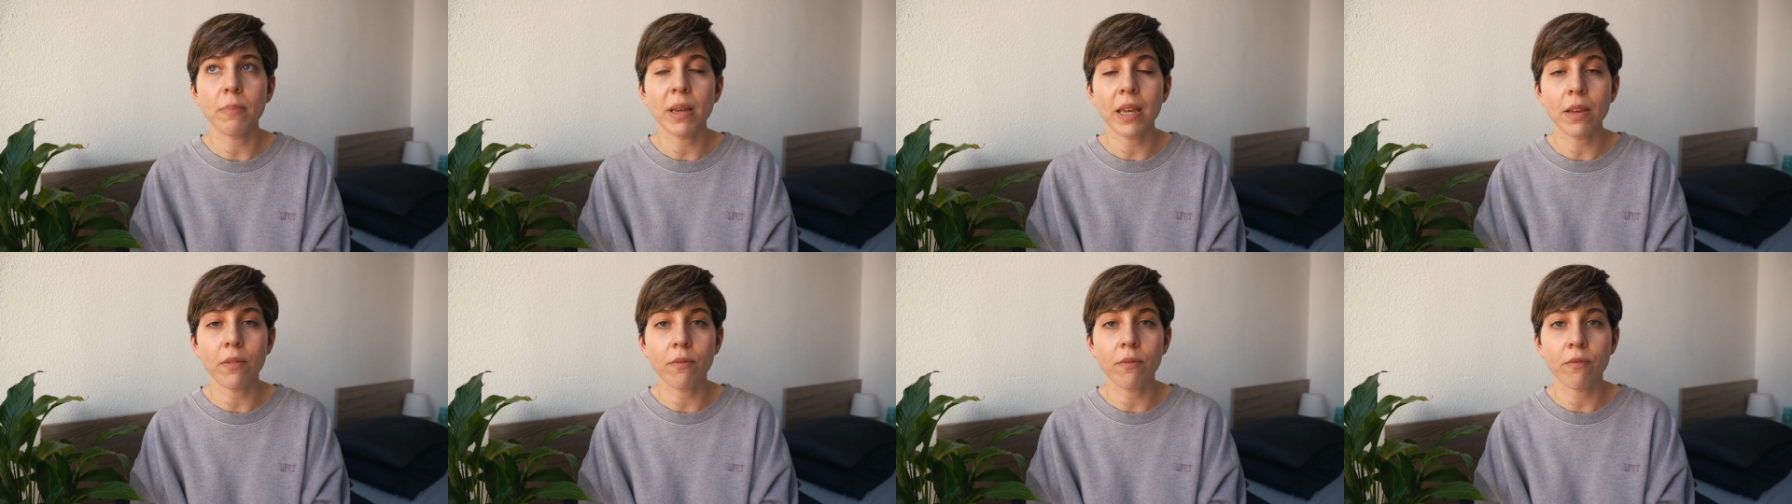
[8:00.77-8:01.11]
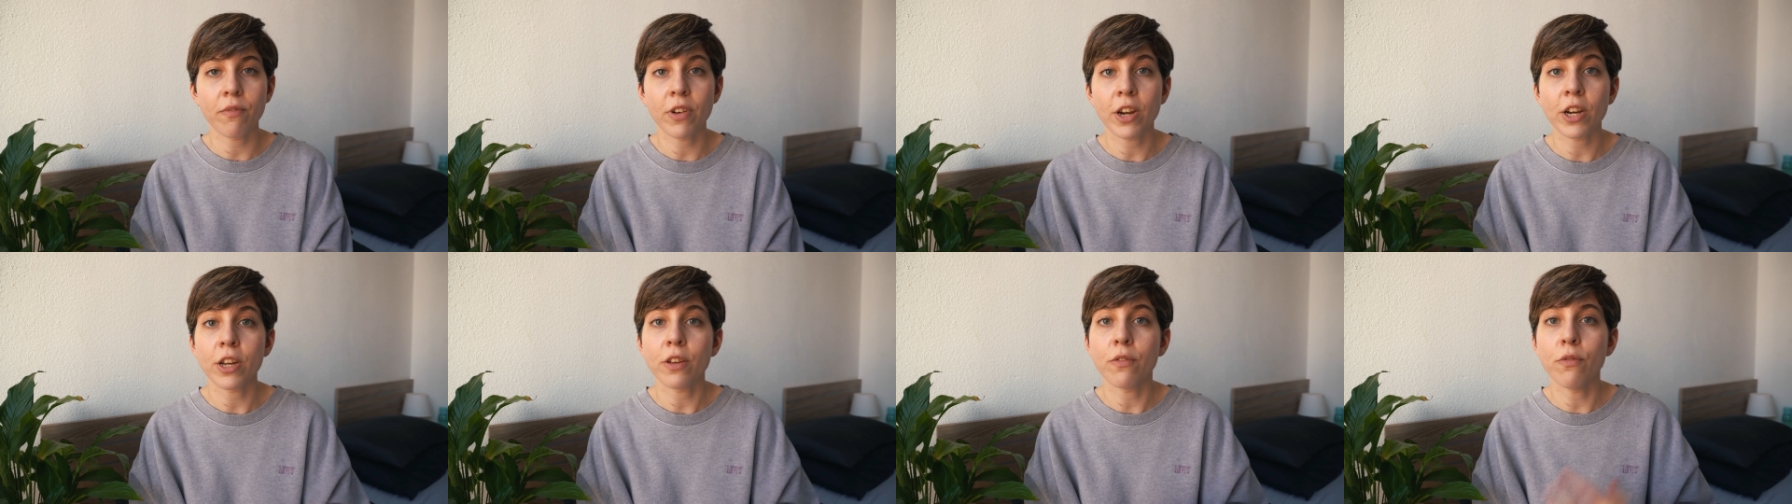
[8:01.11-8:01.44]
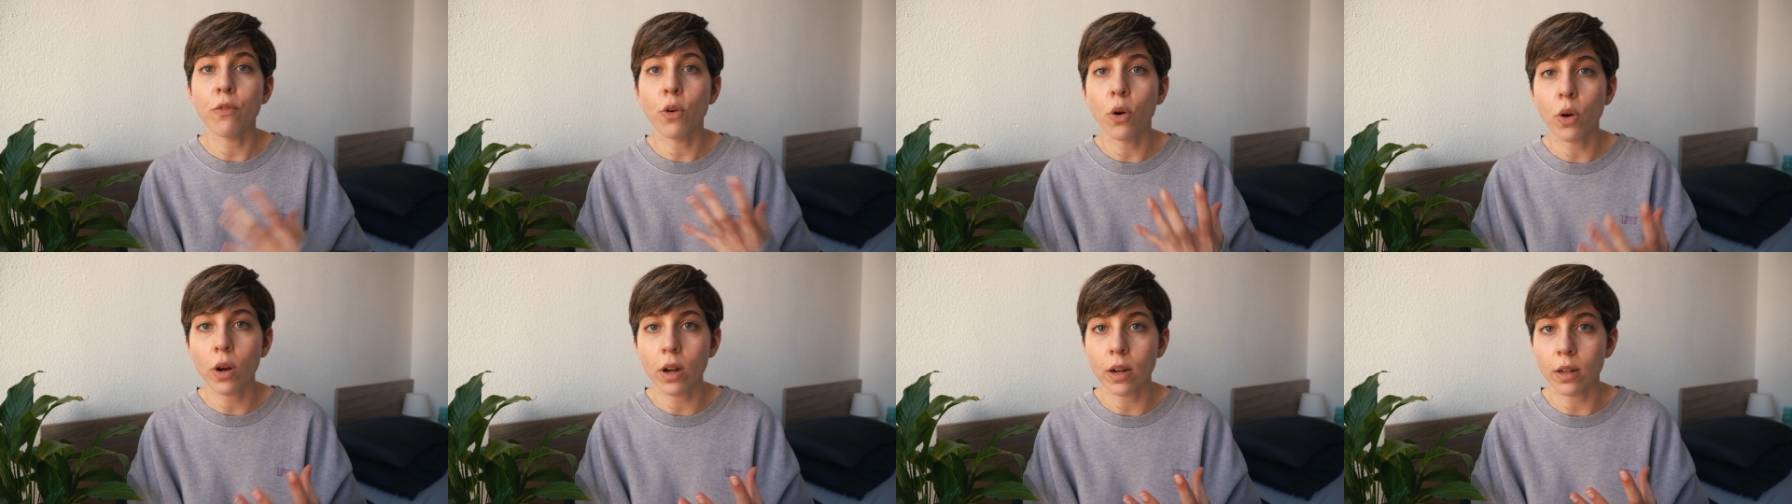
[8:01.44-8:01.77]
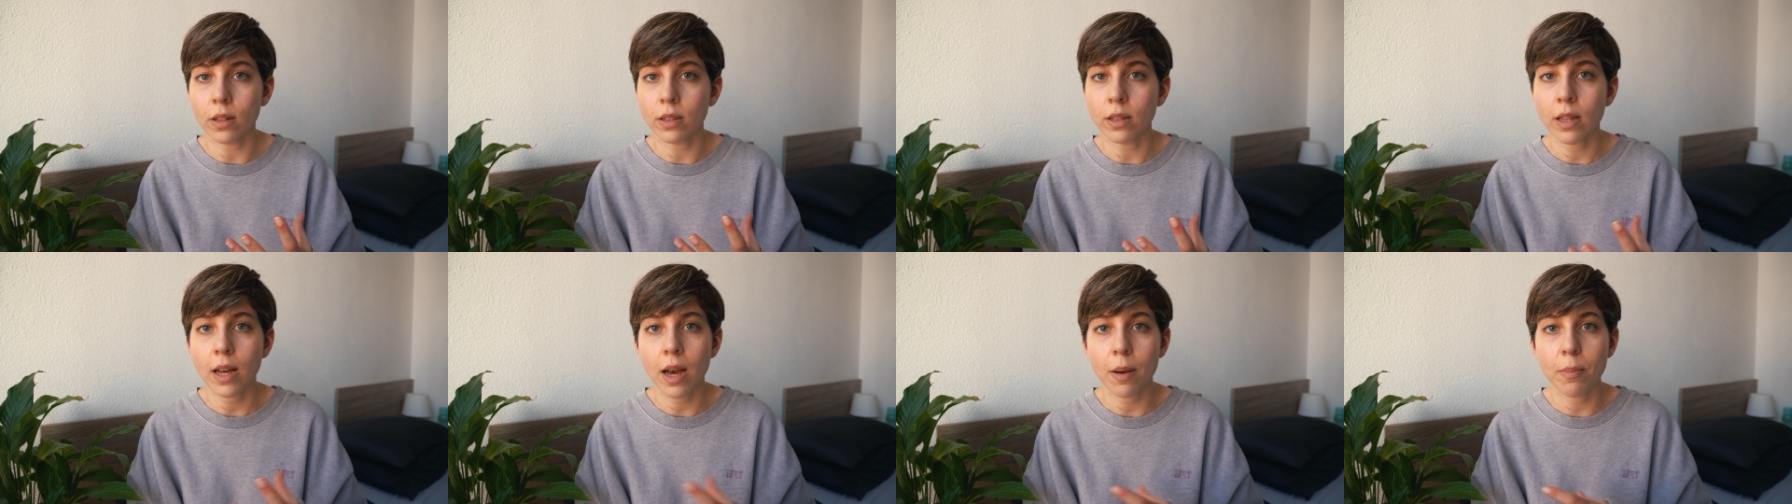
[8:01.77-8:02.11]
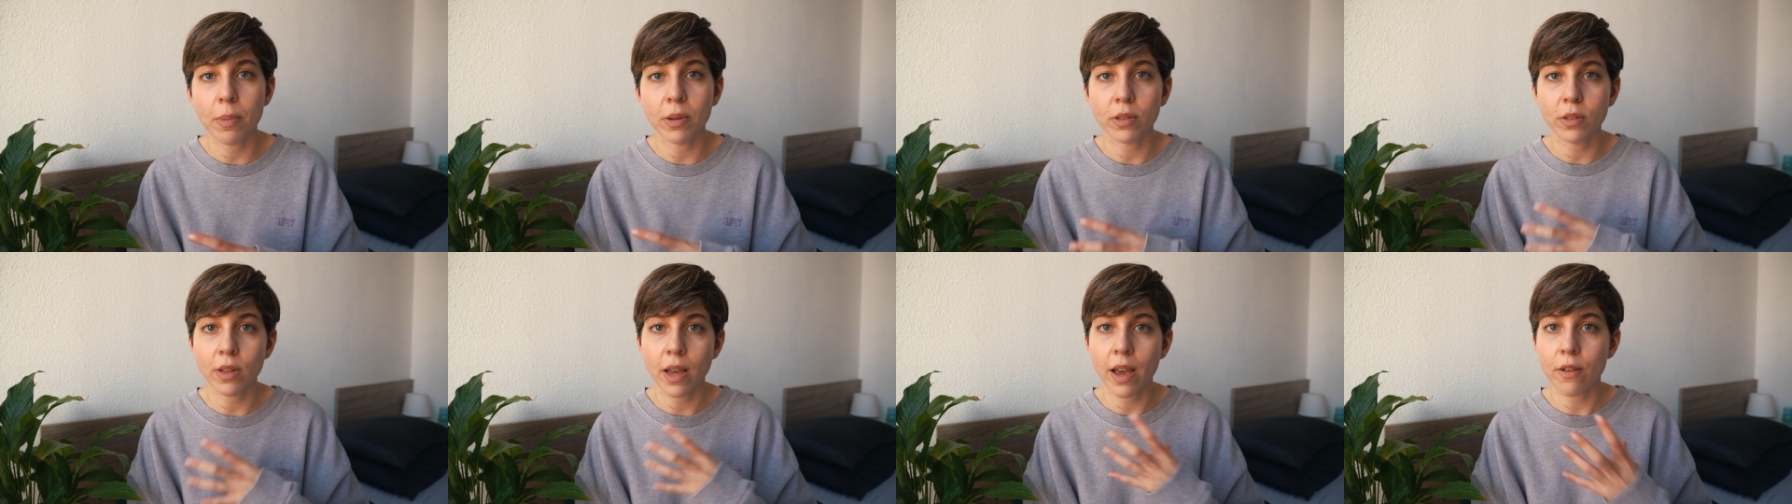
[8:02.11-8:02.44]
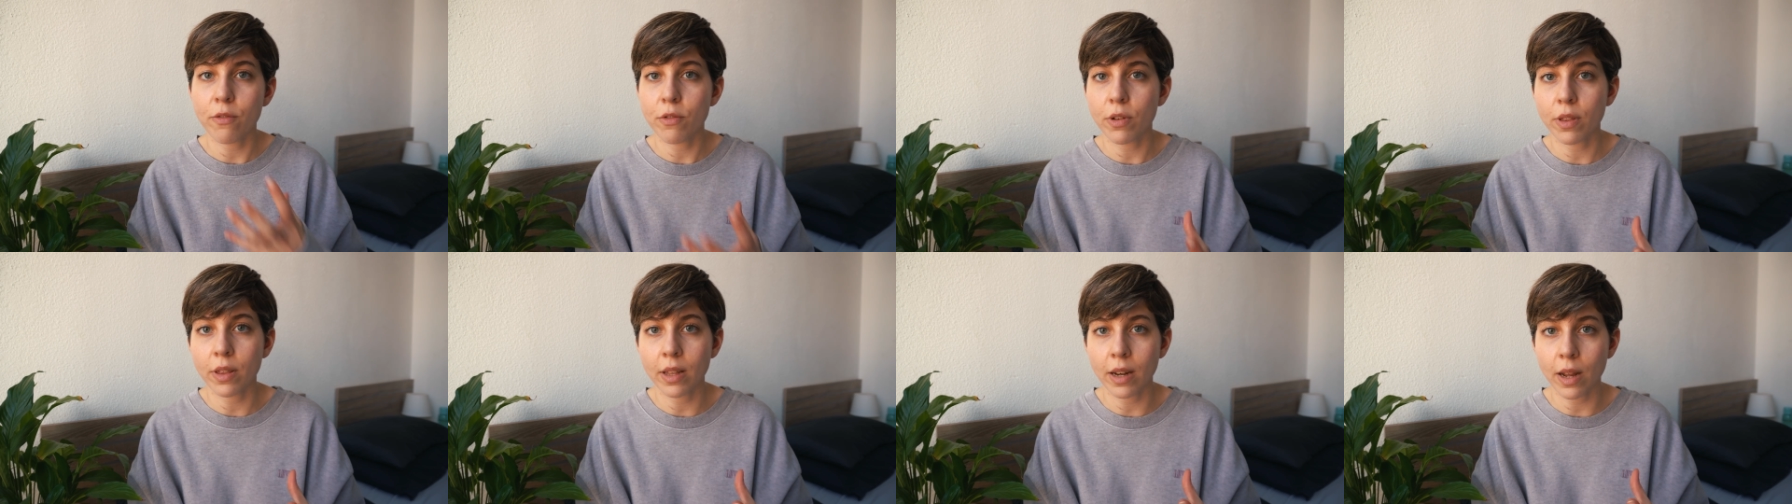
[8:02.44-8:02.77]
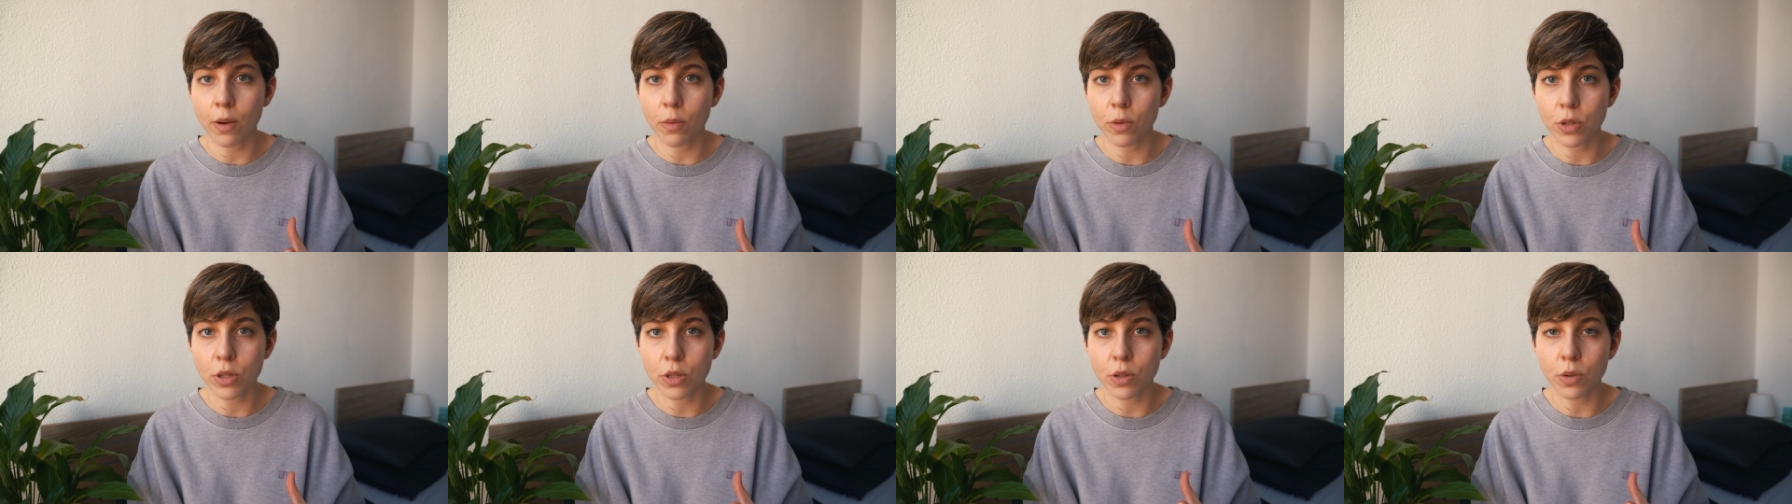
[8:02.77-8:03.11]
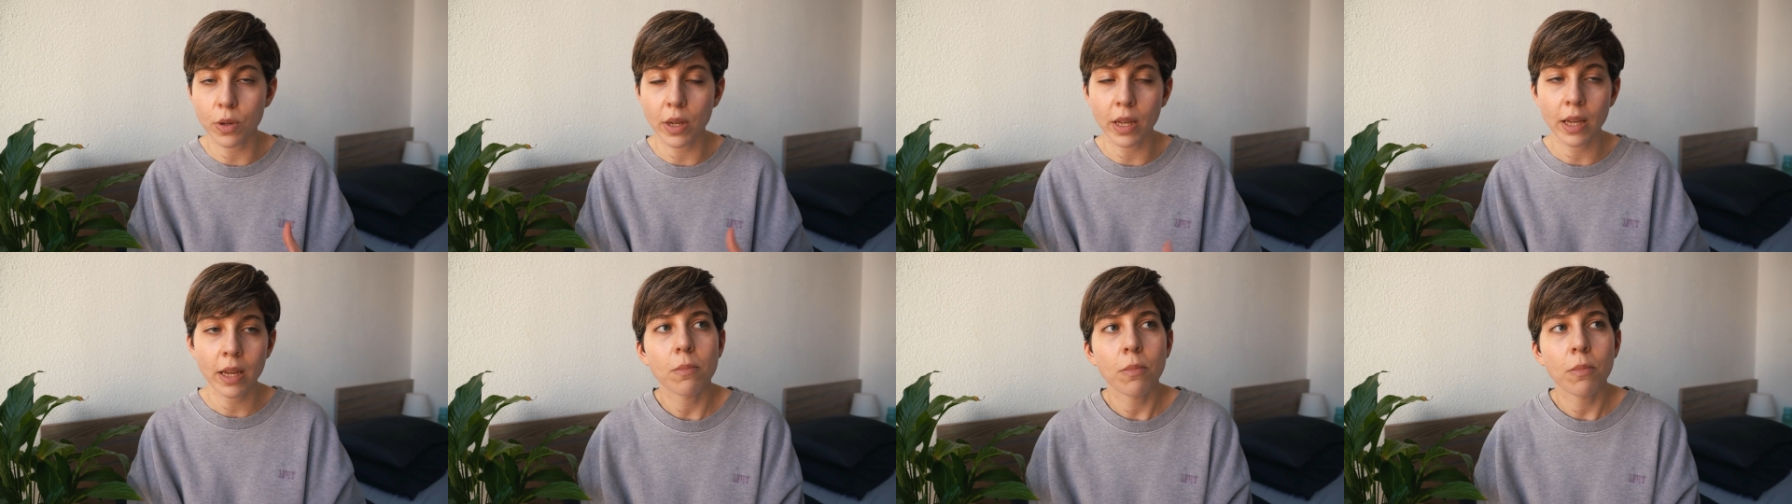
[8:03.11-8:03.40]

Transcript: being very vocal about everything I was doing.